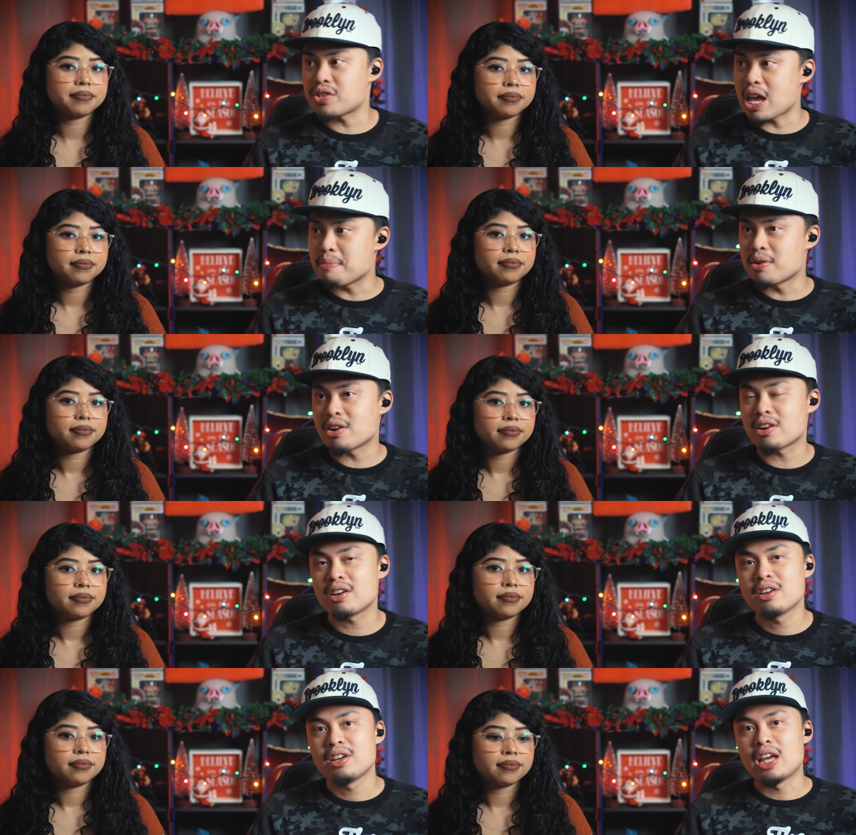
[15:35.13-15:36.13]
Speaker 1: Saber
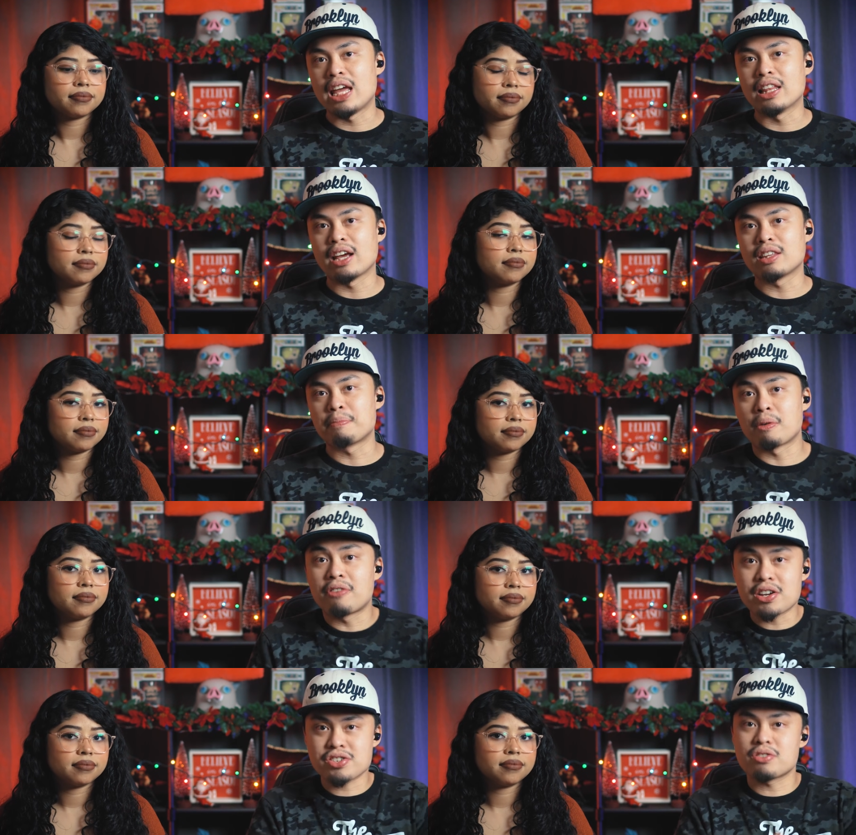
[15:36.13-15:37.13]
in like the
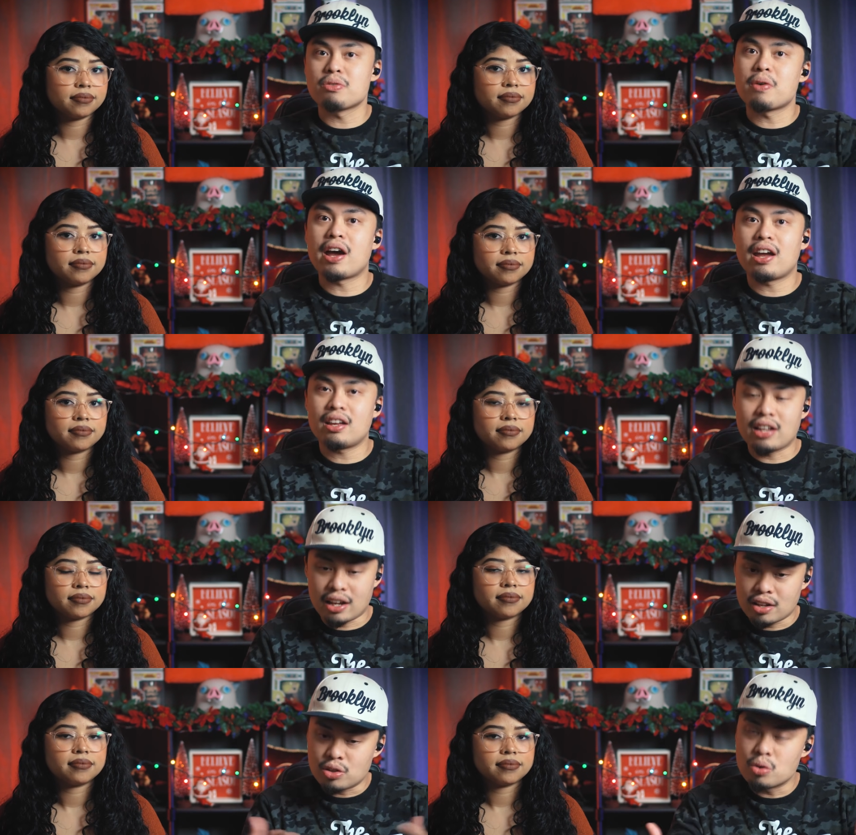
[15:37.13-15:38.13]
professional way,
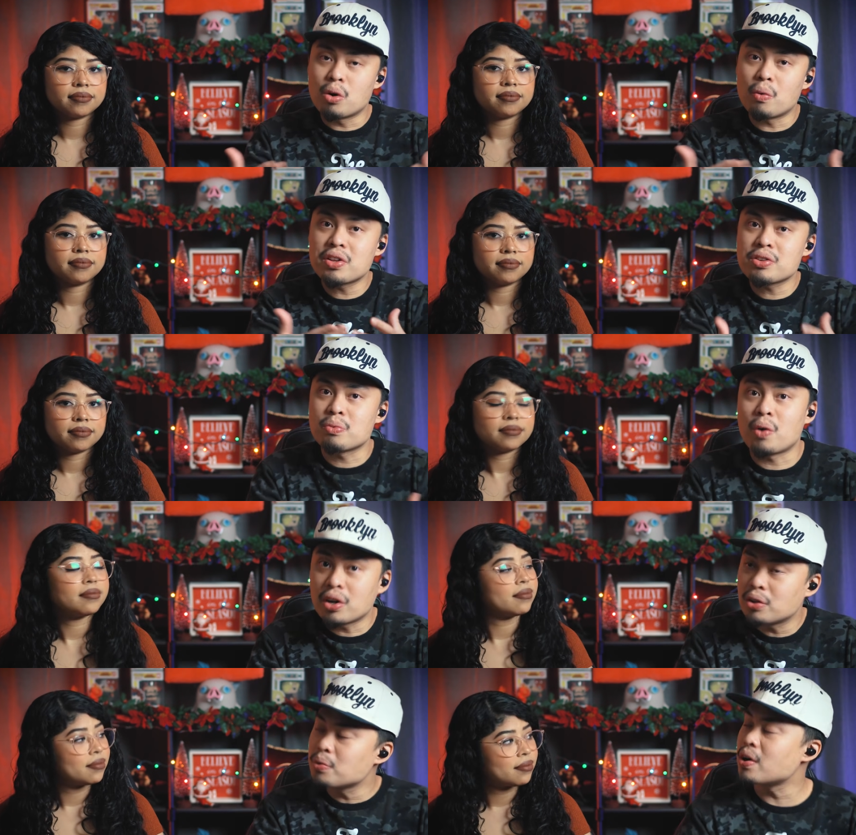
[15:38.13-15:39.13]
like a duel one
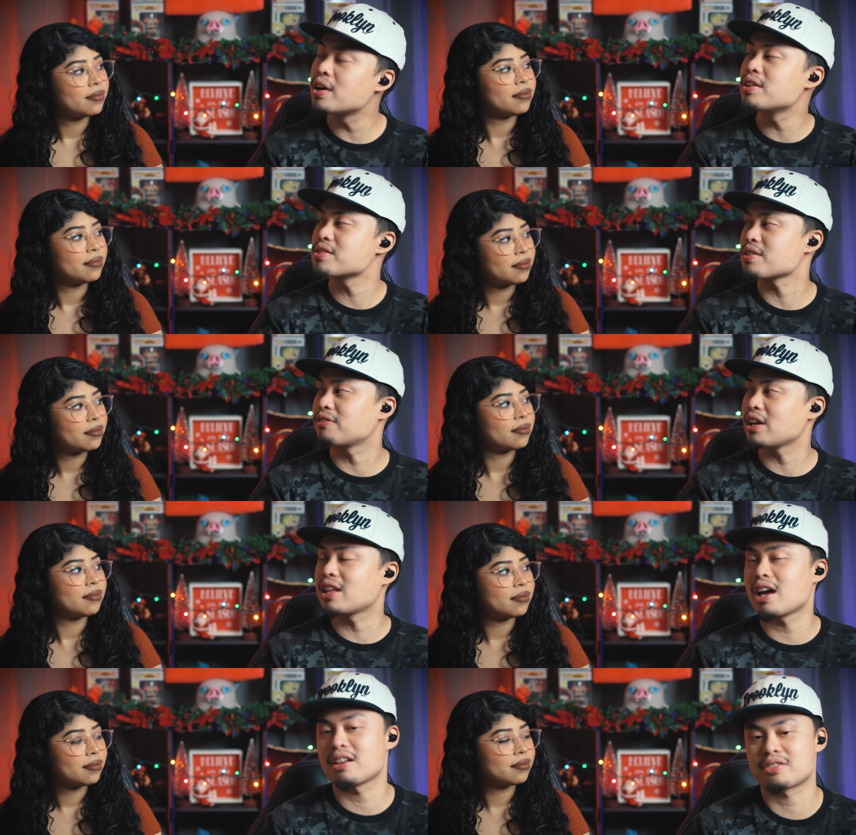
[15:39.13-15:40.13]
one on one and stuff like
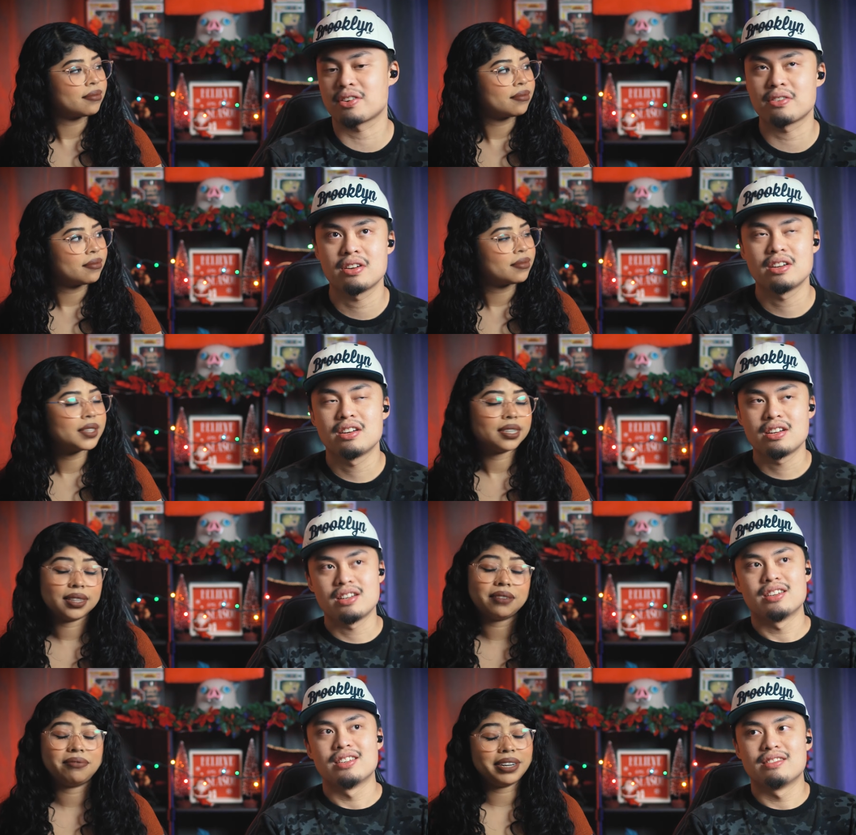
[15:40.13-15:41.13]
that. So
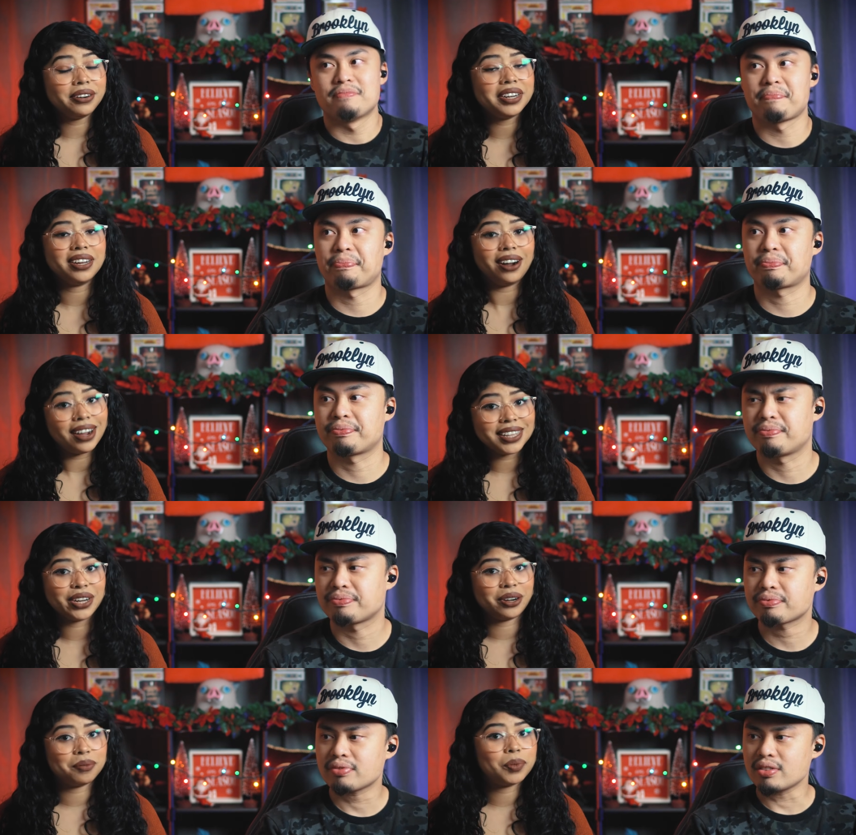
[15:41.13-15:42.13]
Speaker 2: they're very
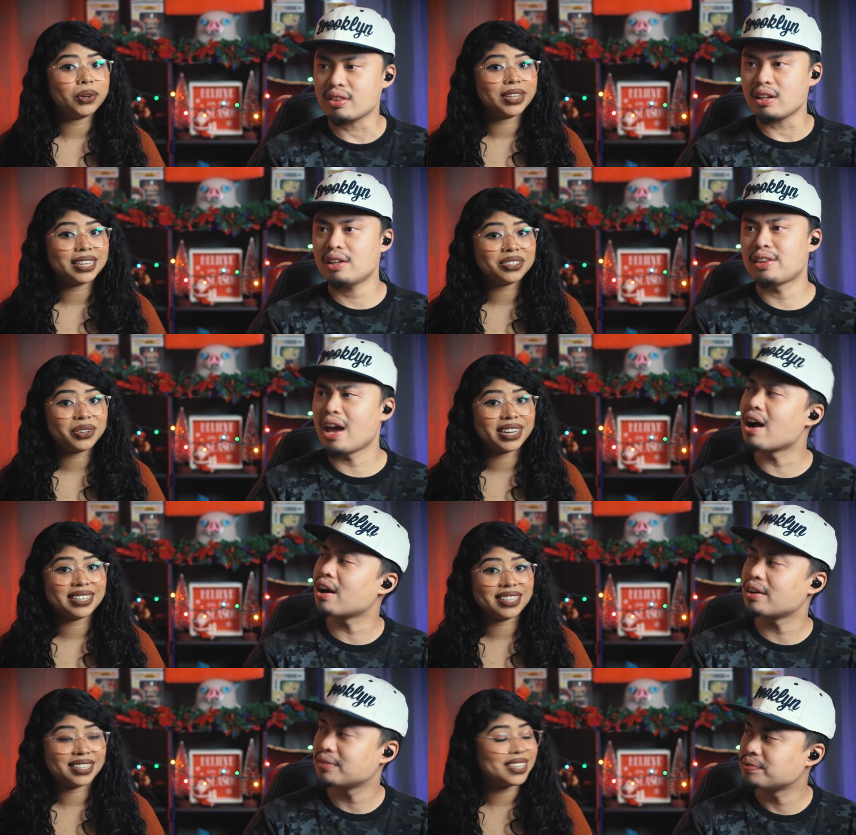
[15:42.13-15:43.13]
honorable. That's they what
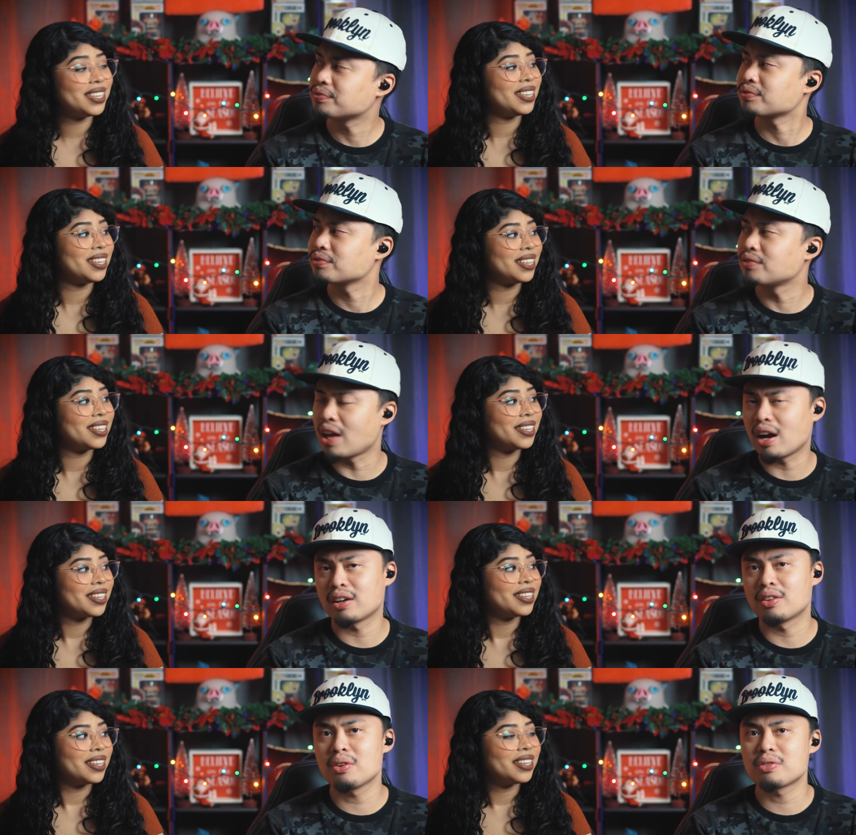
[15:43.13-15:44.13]
are. I see. They
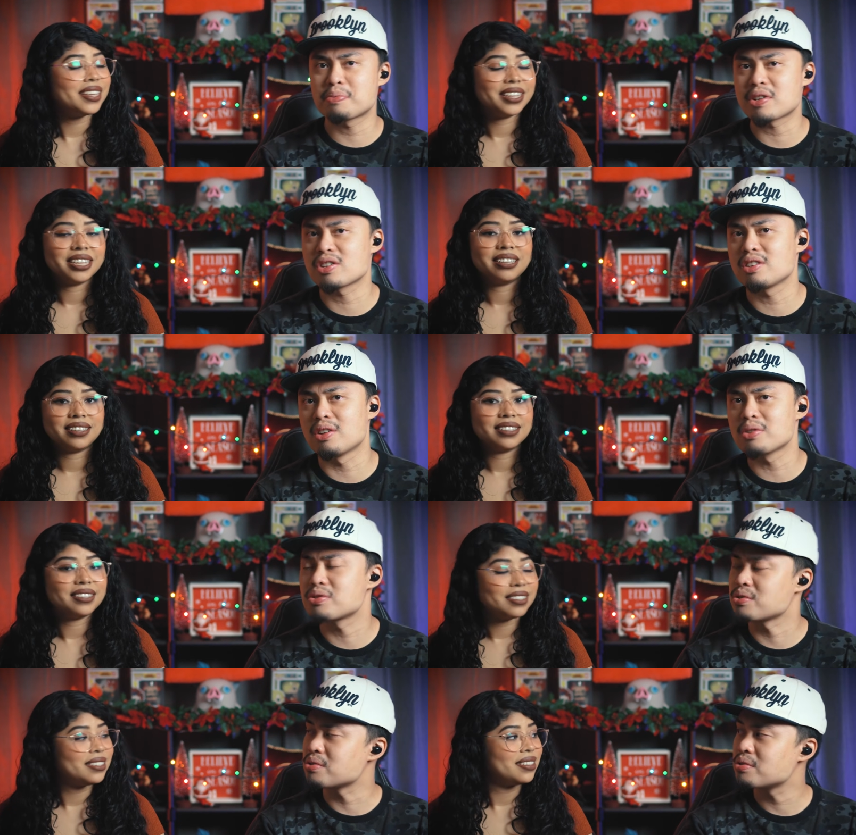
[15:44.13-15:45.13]
Speaker 1: are those, especially
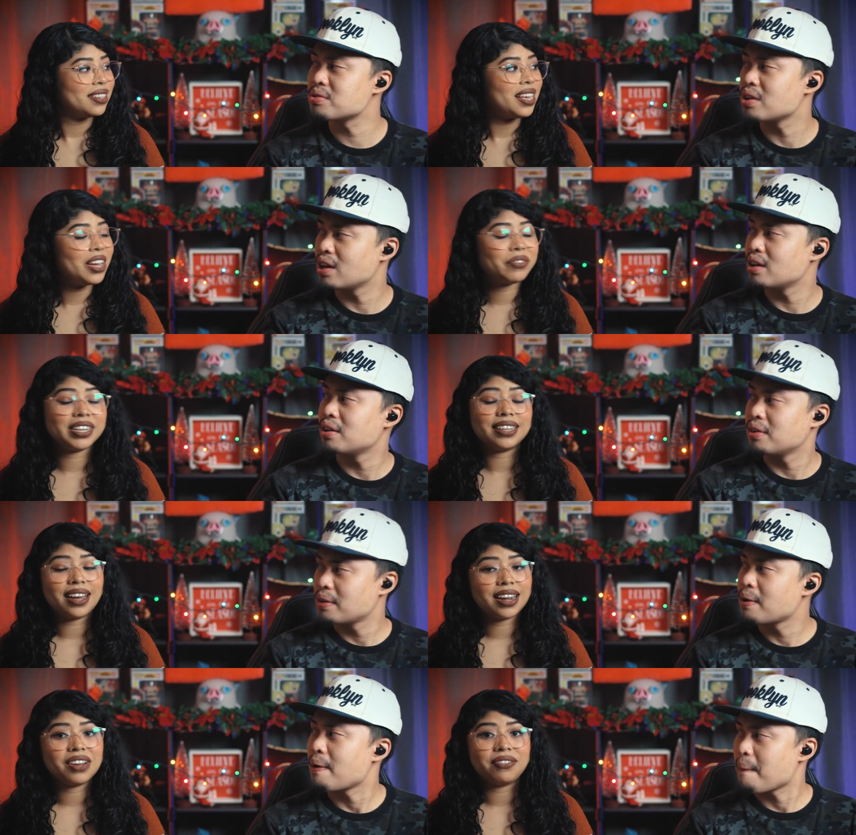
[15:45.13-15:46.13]
those two.
Speaker 2: They have a
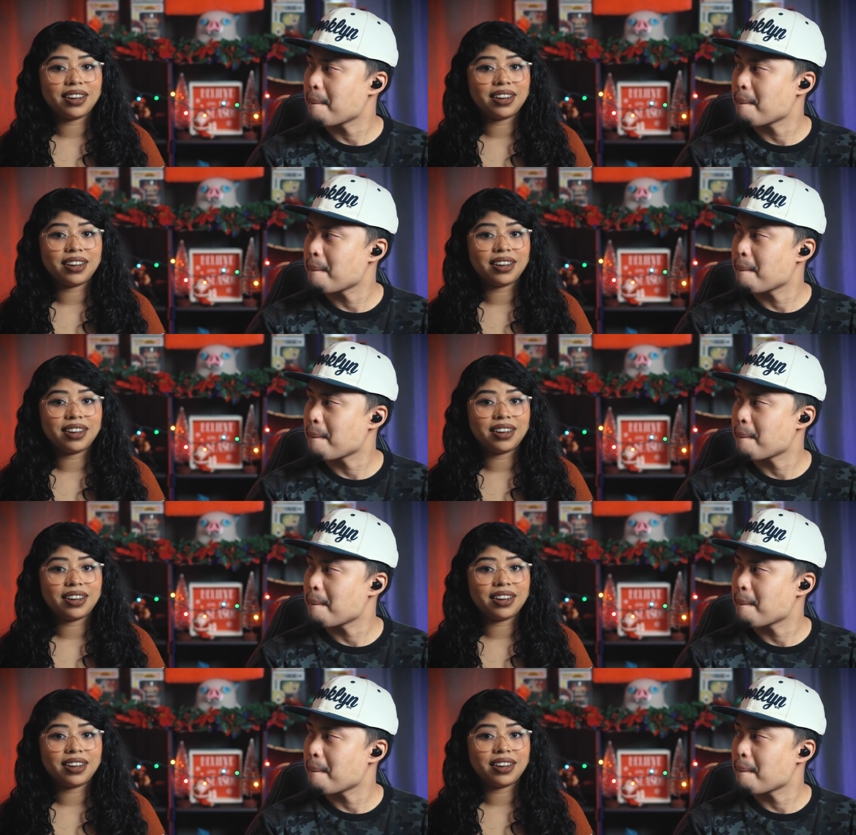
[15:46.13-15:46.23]
lot of